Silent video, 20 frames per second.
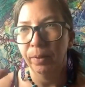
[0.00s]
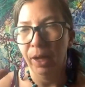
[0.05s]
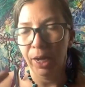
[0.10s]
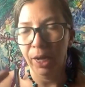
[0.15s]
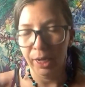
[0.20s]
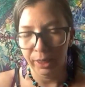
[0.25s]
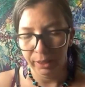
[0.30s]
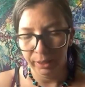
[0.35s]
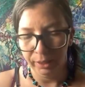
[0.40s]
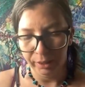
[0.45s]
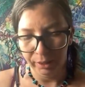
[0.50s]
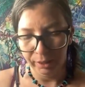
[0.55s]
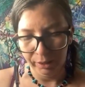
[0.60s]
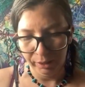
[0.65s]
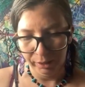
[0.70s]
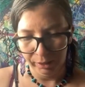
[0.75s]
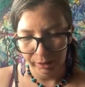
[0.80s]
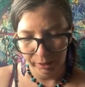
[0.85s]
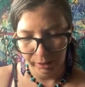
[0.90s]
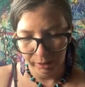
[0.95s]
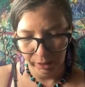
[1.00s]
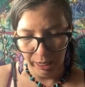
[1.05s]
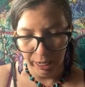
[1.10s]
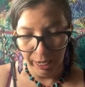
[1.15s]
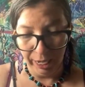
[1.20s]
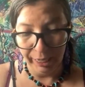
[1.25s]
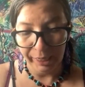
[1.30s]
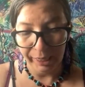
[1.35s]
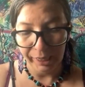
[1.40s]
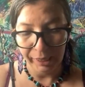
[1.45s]
And
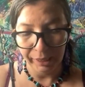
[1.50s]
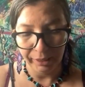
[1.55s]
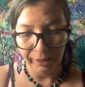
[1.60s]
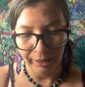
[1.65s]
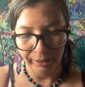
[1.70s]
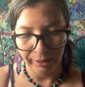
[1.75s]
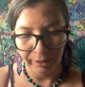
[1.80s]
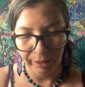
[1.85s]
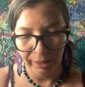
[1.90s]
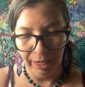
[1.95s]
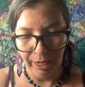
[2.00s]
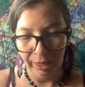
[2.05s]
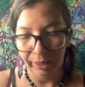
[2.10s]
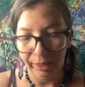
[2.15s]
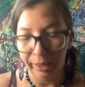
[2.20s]
I can attest to that